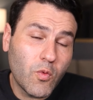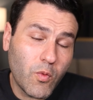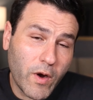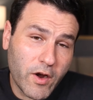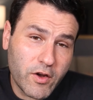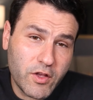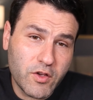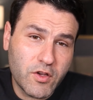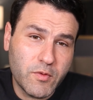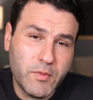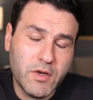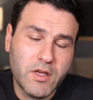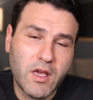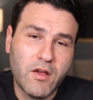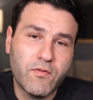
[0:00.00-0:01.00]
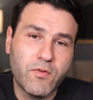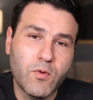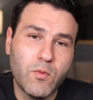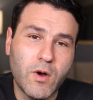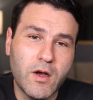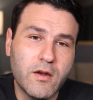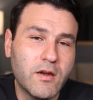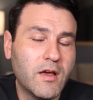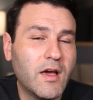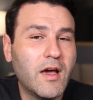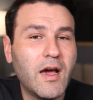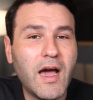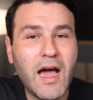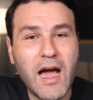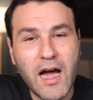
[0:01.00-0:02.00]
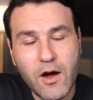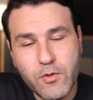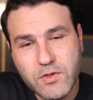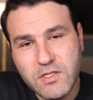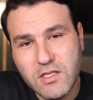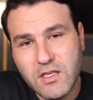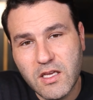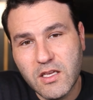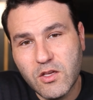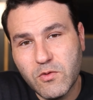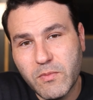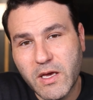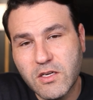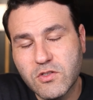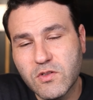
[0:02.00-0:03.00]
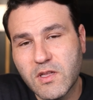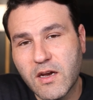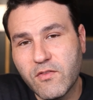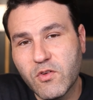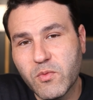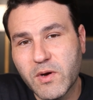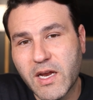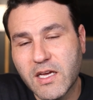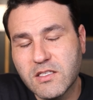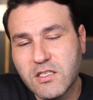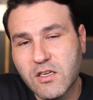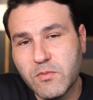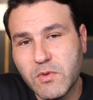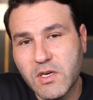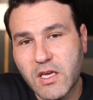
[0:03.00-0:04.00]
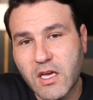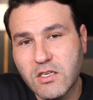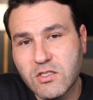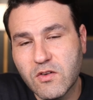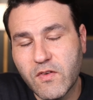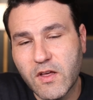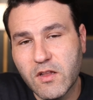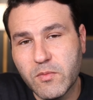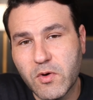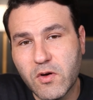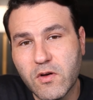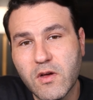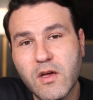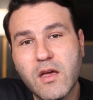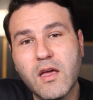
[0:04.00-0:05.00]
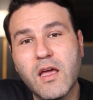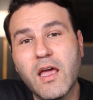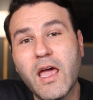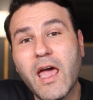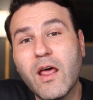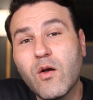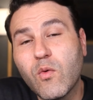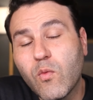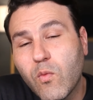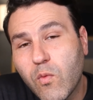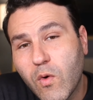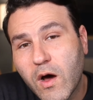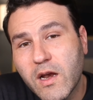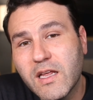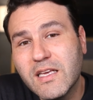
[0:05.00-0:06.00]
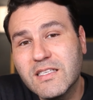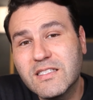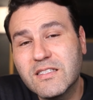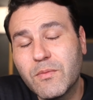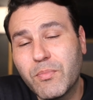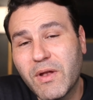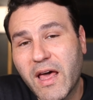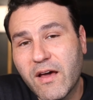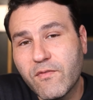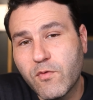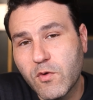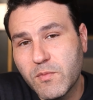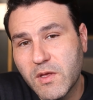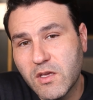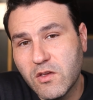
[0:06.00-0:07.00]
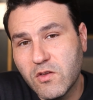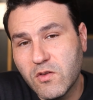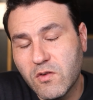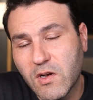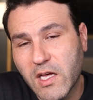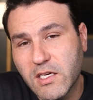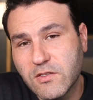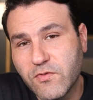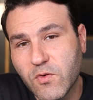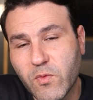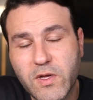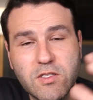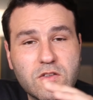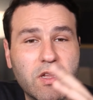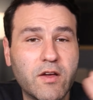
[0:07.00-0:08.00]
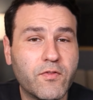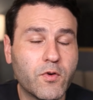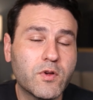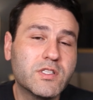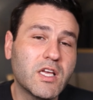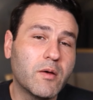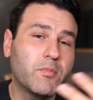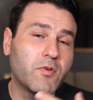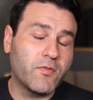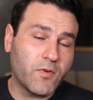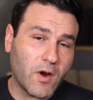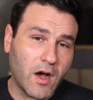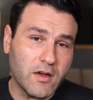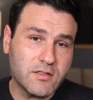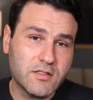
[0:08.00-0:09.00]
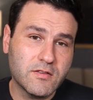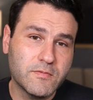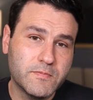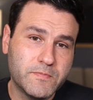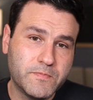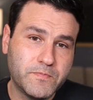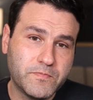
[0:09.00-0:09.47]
where do you communicate for what? How is it that you make sure that everyone has the communication available? And what is the platform that you utilize for when? So, like, for example, for us,